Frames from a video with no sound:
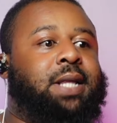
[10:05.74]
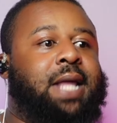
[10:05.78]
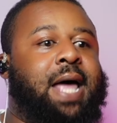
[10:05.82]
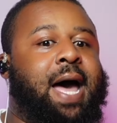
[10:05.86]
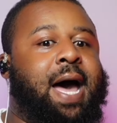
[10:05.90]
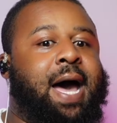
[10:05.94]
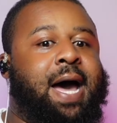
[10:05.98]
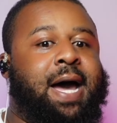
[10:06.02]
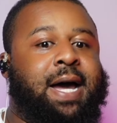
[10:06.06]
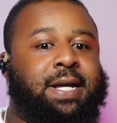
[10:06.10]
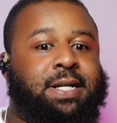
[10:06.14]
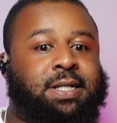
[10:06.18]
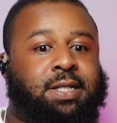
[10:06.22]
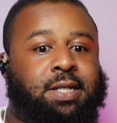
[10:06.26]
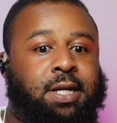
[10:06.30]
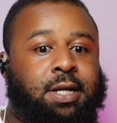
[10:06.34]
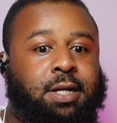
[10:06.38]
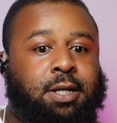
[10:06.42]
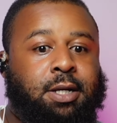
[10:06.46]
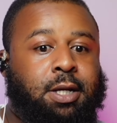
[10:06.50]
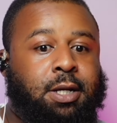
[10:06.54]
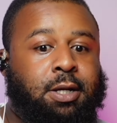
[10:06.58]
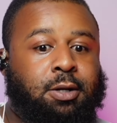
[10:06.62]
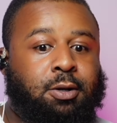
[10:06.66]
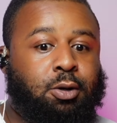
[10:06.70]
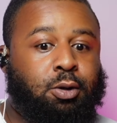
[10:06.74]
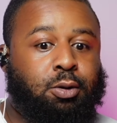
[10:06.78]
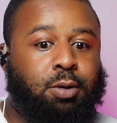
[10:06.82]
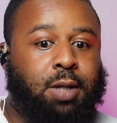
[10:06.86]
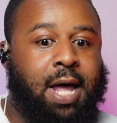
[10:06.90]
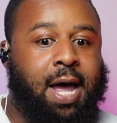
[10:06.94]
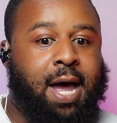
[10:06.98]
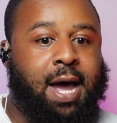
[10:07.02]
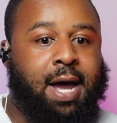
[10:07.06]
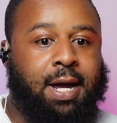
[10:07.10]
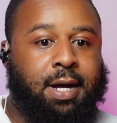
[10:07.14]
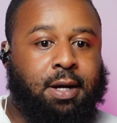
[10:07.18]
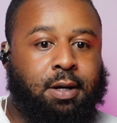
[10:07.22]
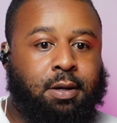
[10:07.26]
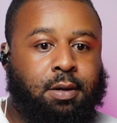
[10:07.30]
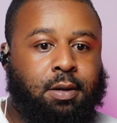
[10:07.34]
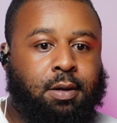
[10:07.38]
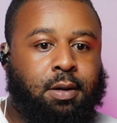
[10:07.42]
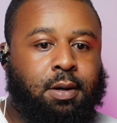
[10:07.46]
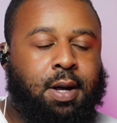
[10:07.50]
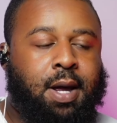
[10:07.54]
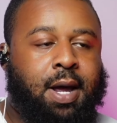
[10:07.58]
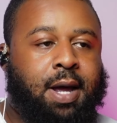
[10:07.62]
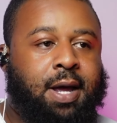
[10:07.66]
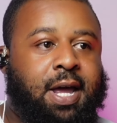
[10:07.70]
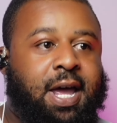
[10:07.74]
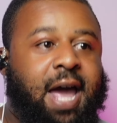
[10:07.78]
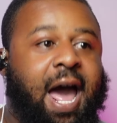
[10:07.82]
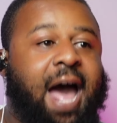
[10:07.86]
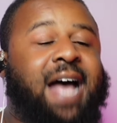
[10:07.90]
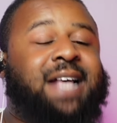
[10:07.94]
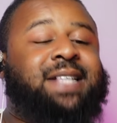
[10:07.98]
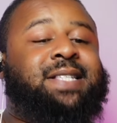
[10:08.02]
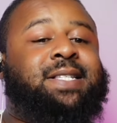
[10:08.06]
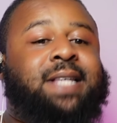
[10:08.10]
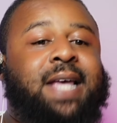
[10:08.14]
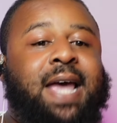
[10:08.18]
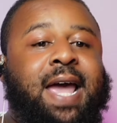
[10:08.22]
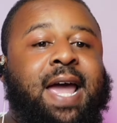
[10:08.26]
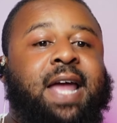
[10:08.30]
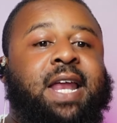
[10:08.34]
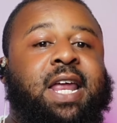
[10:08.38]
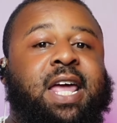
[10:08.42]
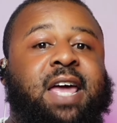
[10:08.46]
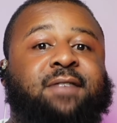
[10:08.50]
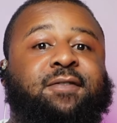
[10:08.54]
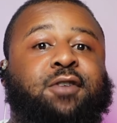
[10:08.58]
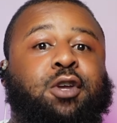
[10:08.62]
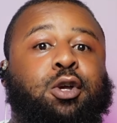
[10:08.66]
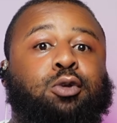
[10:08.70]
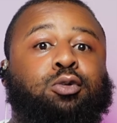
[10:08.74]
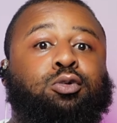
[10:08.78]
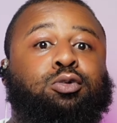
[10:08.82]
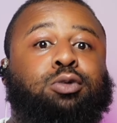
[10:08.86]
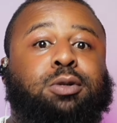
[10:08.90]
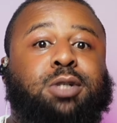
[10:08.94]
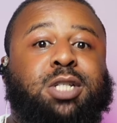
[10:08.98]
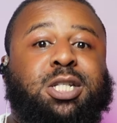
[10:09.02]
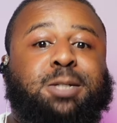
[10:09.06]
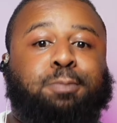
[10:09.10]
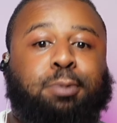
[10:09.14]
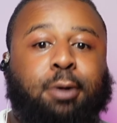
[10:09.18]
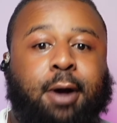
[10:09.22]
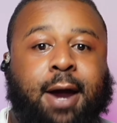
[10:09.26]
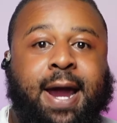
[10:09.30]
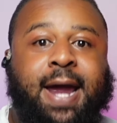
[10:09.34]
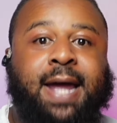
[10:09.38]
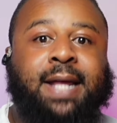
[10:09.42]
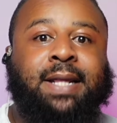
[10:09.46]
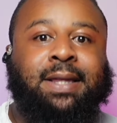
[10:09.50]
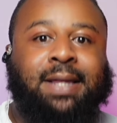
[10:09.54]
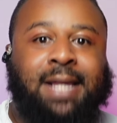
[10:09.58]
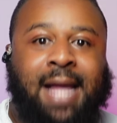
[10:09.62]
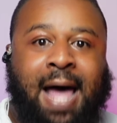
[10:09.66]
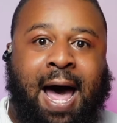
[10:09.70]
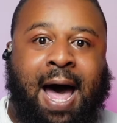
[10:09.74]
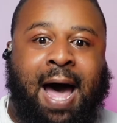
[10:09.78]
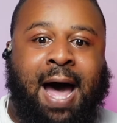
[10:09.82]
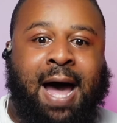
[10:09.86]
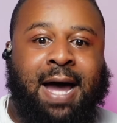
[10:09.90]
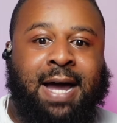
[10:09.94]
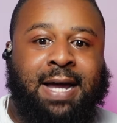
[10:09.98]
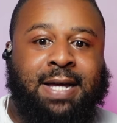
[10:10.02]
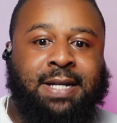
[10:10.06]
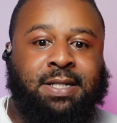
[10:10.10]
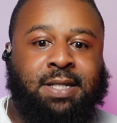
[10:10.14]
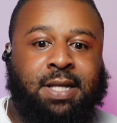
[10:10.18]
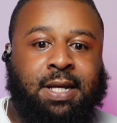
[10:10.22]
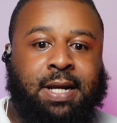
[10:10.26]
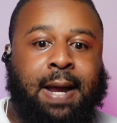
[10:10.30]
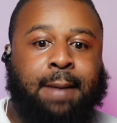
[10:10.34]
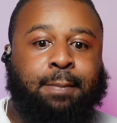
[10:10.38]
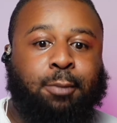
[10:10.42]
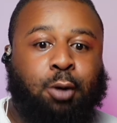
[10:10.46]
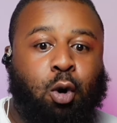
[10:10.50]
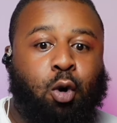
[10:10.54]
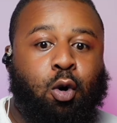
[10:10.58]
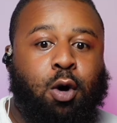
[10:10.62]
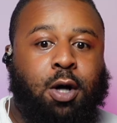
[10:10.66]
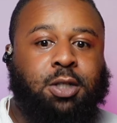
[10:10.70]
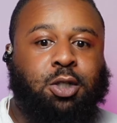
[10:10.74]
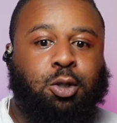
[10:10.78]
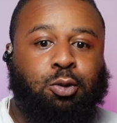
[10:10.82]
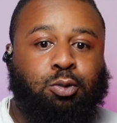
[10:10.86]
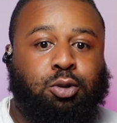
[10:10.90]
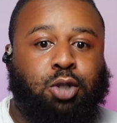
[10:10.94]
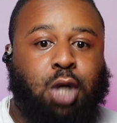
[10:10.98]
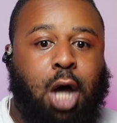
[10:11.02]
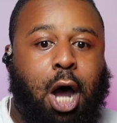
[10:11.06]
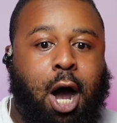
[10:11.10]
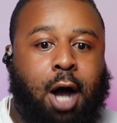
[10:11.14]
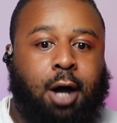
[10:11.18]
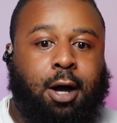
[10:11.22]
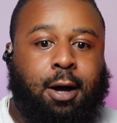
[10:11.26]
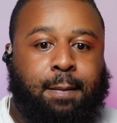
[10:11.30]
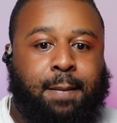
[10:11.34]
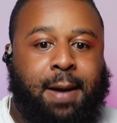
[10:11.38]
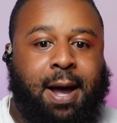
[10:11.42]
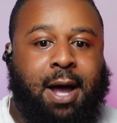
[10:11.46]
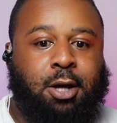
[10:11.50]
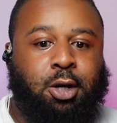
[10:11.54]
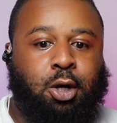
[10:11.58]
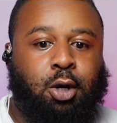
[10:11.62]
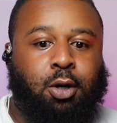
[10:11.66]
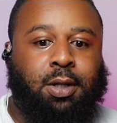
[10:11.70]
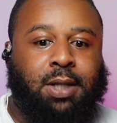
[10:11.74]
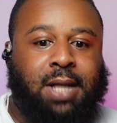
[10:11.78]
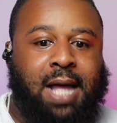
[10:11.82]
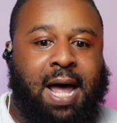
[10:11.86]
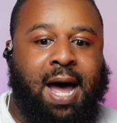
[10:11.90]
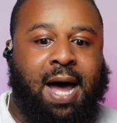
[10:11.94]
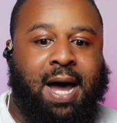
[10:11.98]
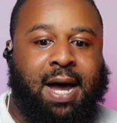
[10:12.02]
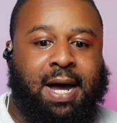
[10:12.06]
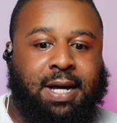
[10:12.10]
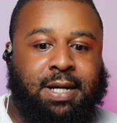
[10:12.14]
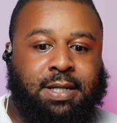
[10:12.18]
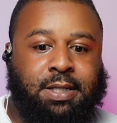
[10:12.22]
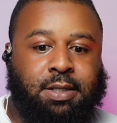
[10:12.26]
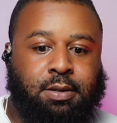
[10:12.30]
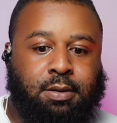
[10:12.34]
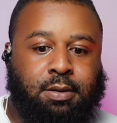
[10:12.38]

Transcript: lies, damn, so what you care about then? I said, if you spread lies, then I'm going to talk about your lies.